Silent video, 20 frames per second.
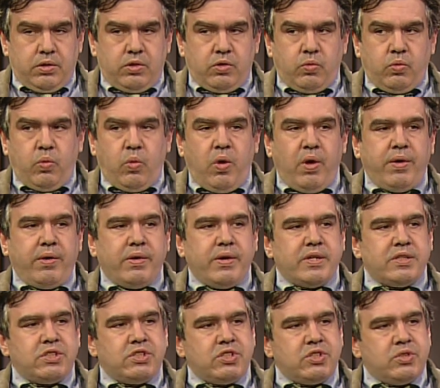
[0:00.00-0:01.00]
the water
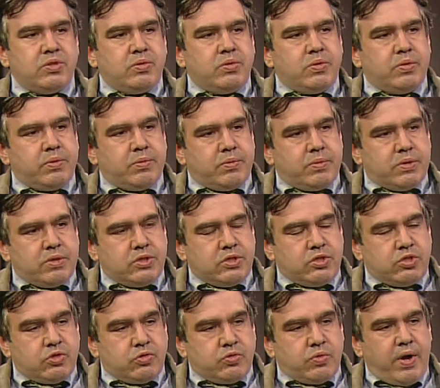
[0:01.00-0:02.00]
issue
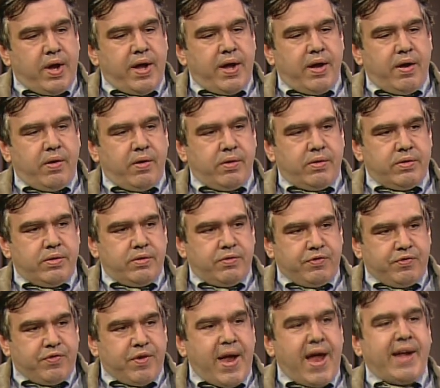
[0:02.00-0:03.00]
was or the
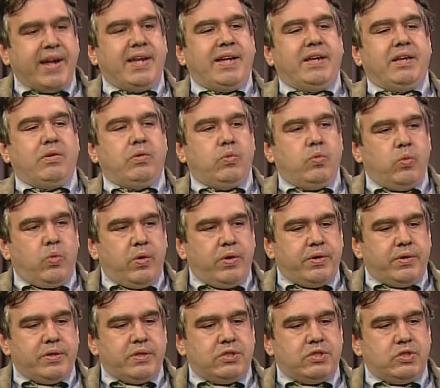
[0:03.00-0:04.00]
fracking
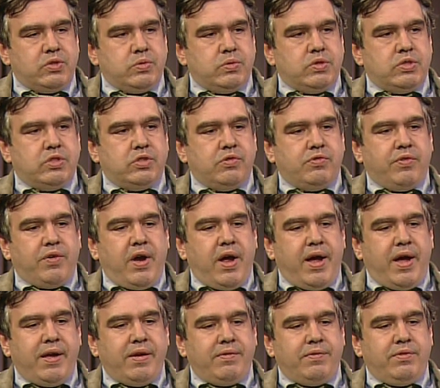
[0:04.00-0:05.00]
water issue was
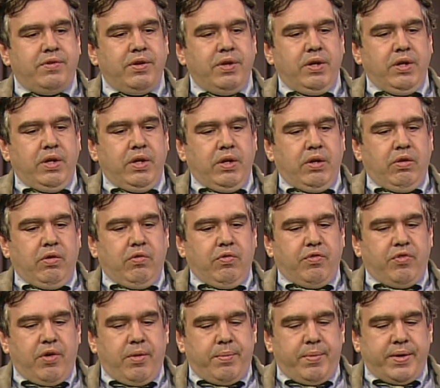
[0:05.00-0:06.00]
derived
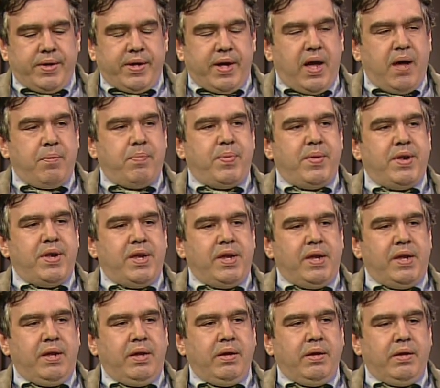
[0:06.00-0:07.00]
from a
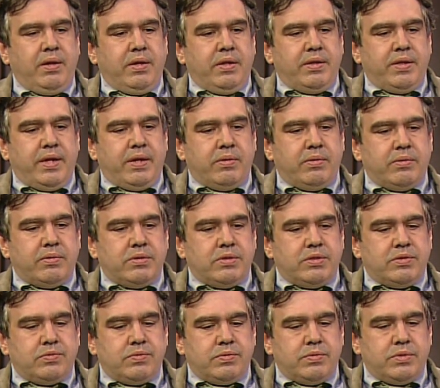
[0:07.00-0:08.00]
company that
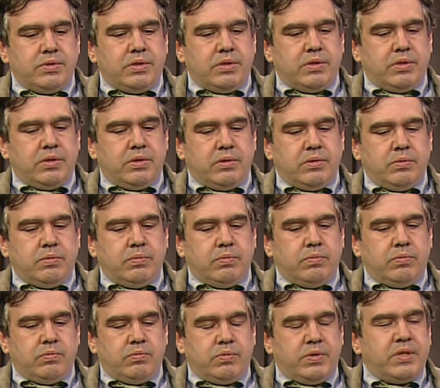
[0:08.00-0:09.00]
was,
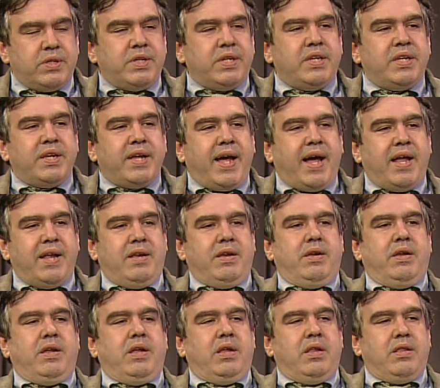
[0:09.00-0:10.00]
really
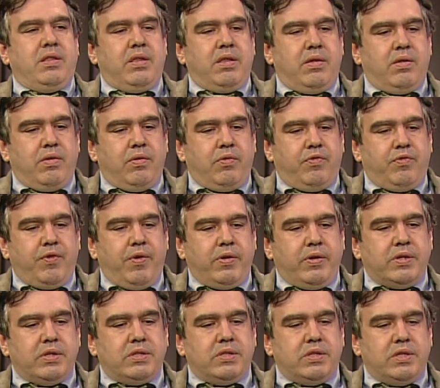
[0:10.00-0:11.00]
not in
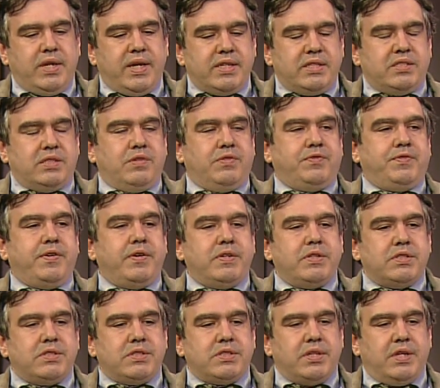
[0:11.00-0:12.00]
focus. Yes, they're
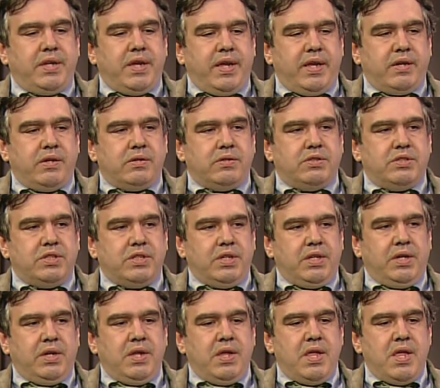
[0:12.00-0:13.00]
focused on
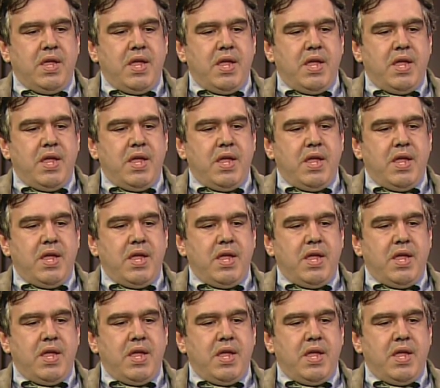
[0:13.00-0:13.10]
energy,